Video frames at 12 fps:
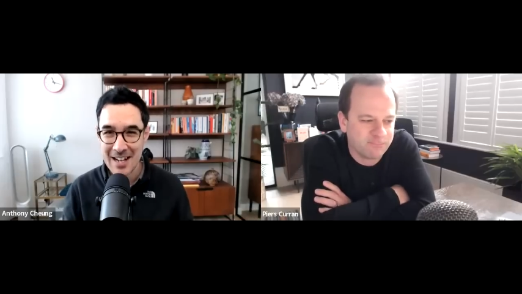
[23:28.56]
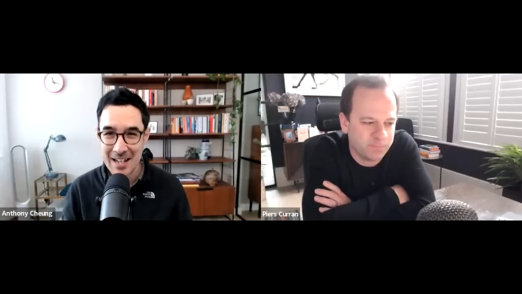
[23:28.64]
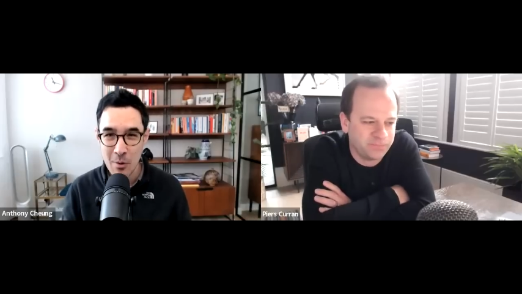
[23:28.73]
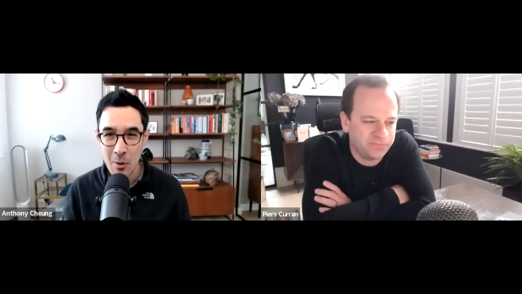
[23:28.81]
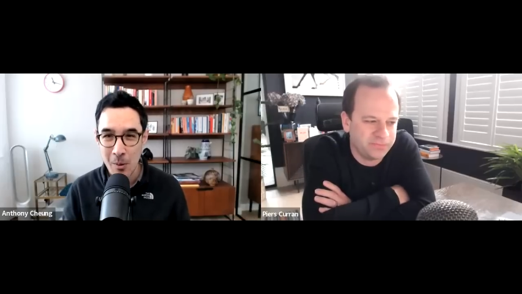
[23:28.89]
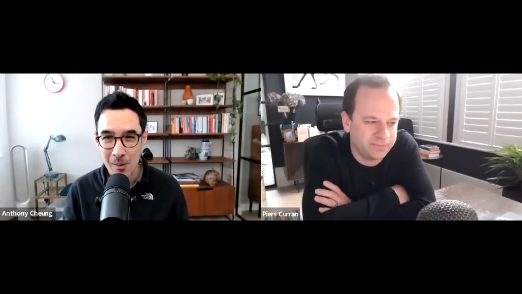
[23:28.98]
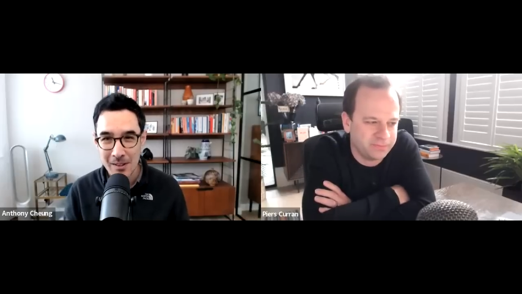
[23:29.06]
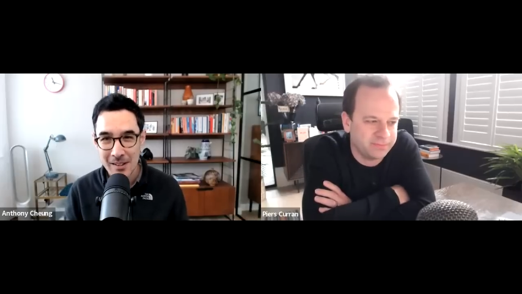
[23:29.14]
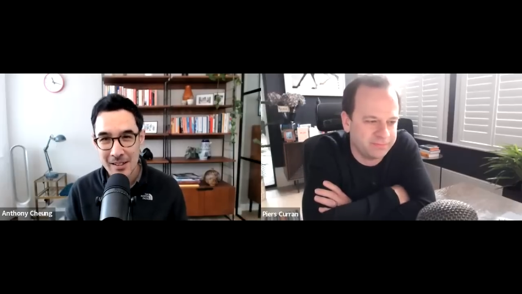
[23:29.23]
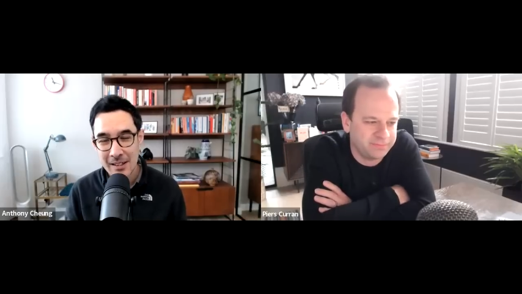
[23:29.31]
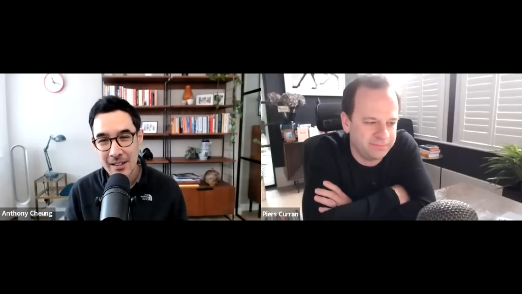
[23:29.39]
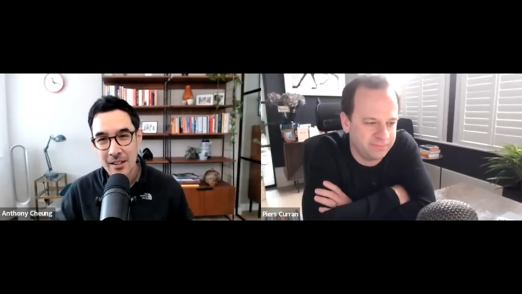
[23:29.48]
Speaker 1: anymore,
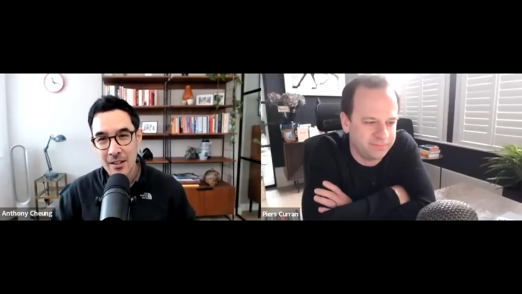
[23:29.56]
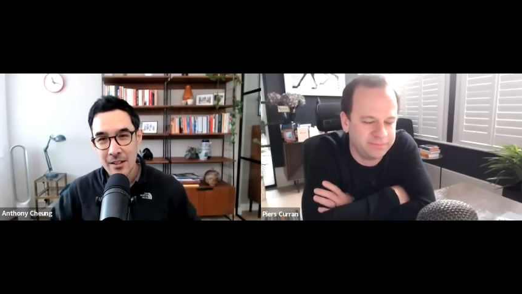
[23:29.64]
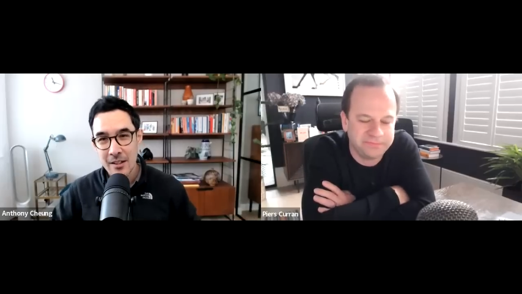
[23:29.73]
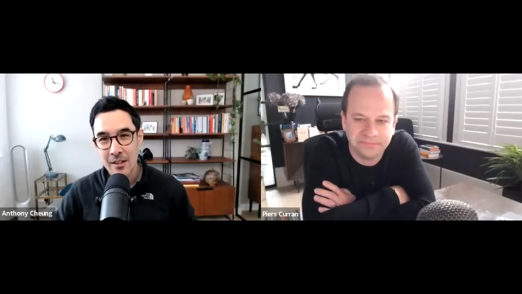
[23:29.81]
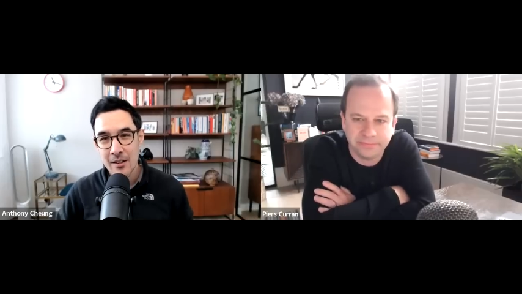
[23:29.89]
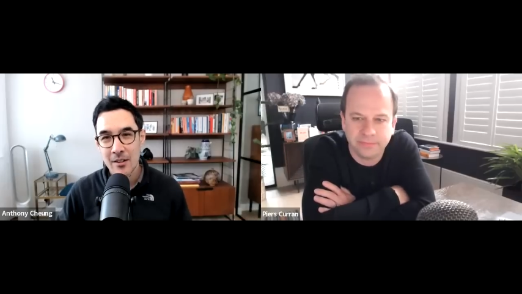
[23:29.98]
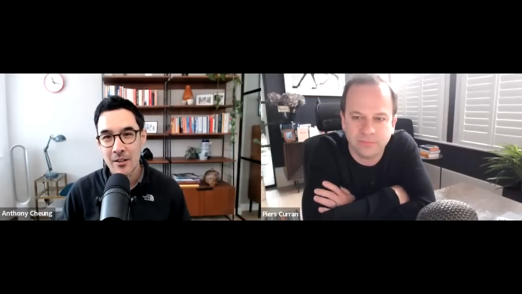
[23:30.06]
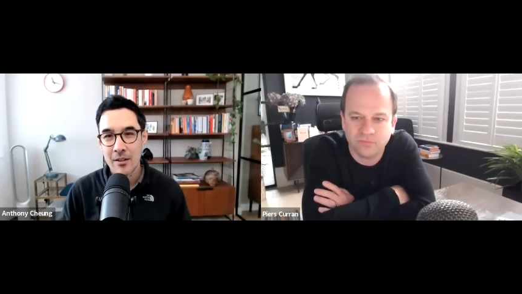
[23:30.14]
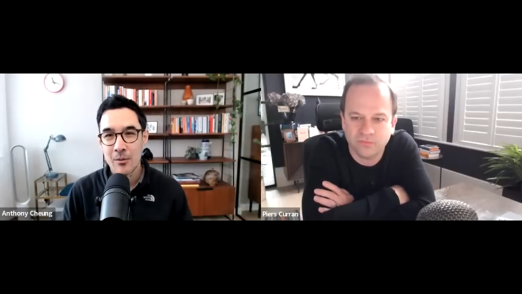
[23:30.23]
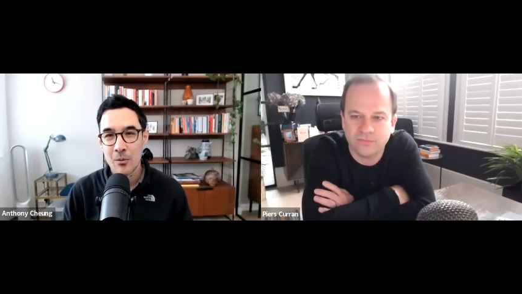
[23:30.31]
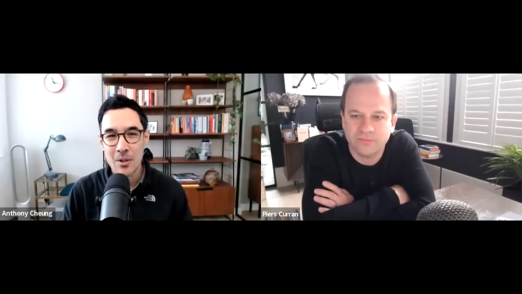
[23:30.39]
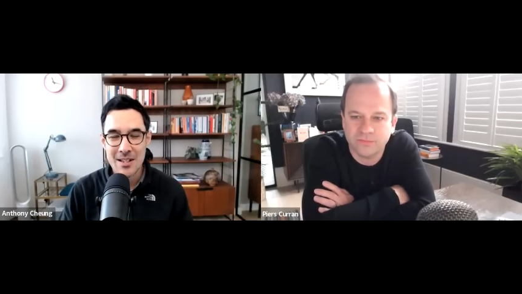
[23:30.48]

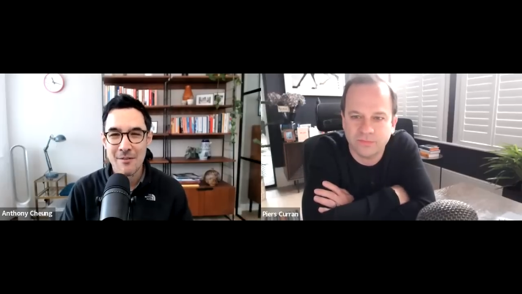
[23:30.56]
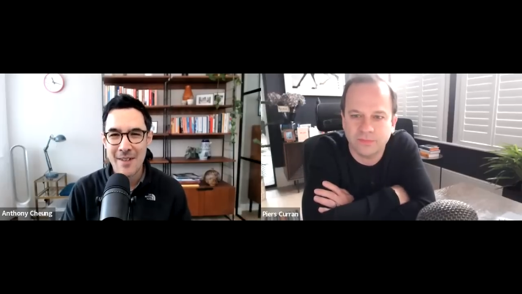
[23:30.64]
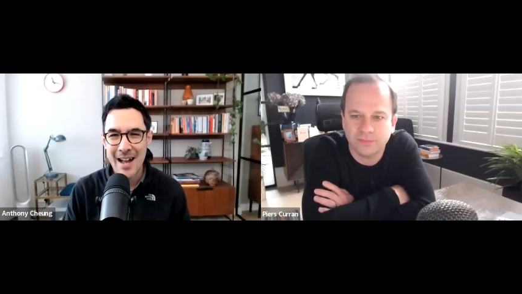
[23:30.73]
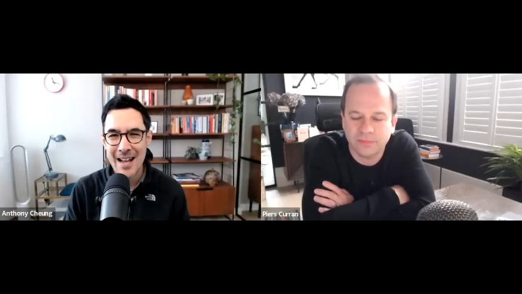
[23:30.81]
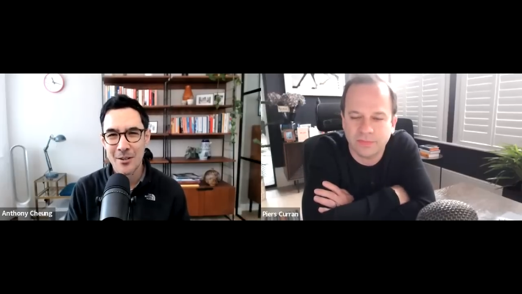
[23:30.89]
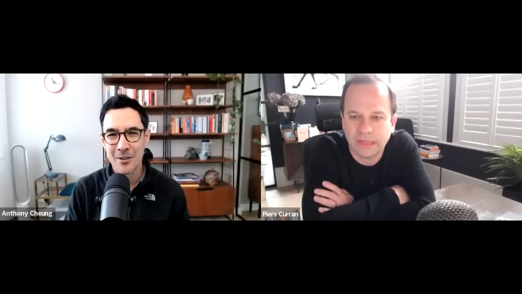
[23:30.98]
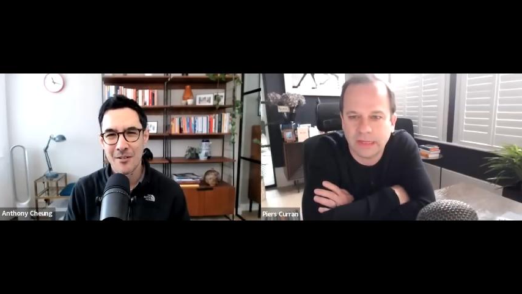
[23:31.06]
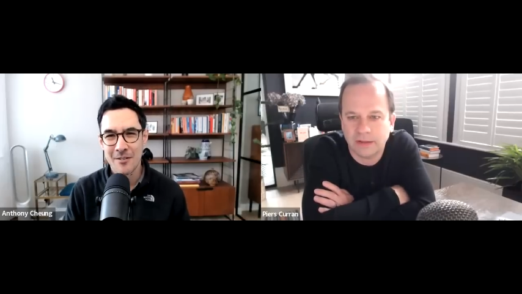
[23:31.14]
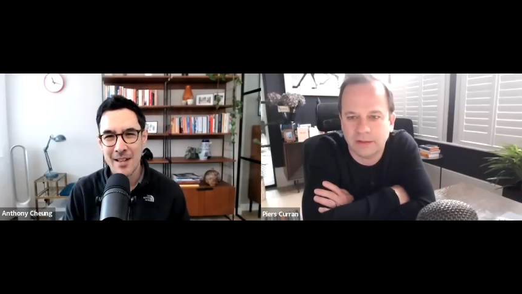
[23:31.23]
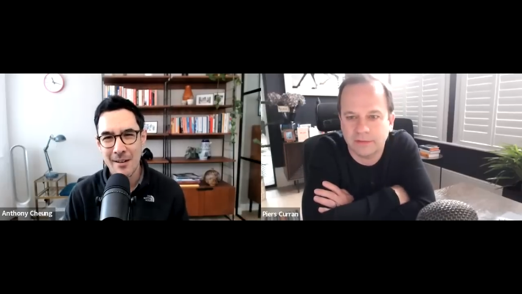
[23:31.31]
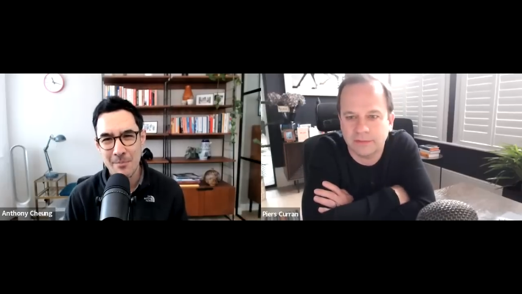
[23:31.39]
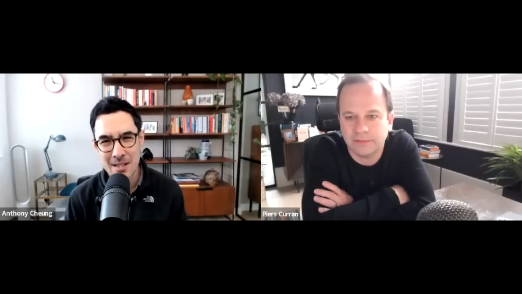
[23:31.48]
what's the value
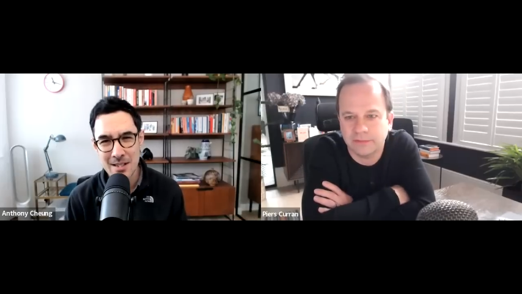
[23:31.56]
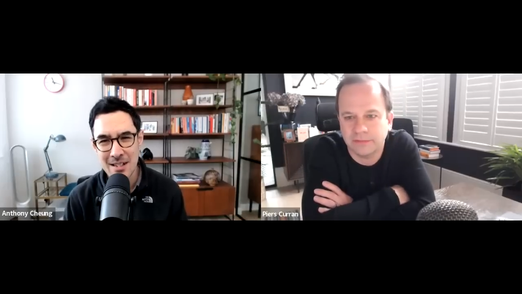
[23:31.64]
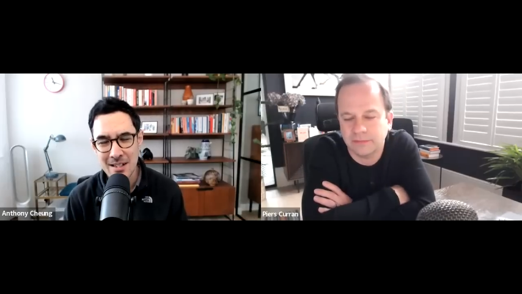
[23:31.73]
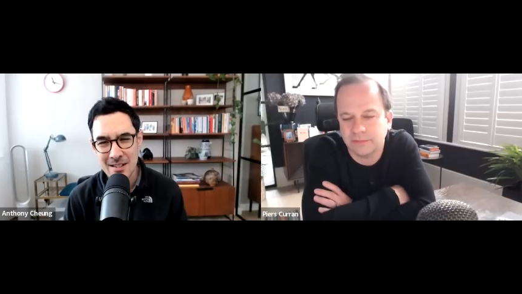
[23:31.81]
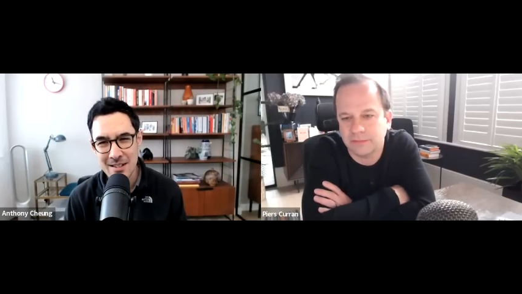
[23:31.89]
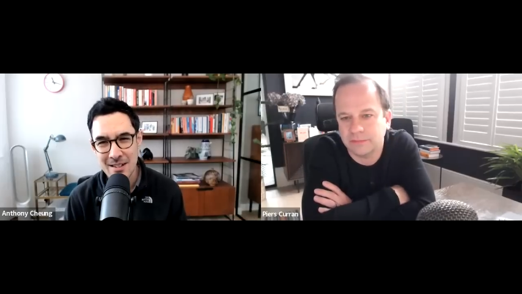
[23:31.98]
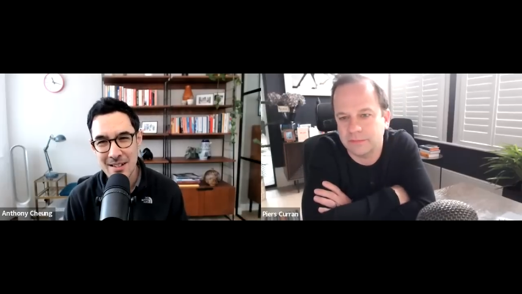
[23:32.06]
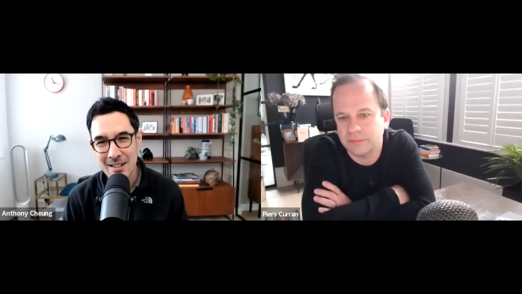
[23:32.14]
of that business?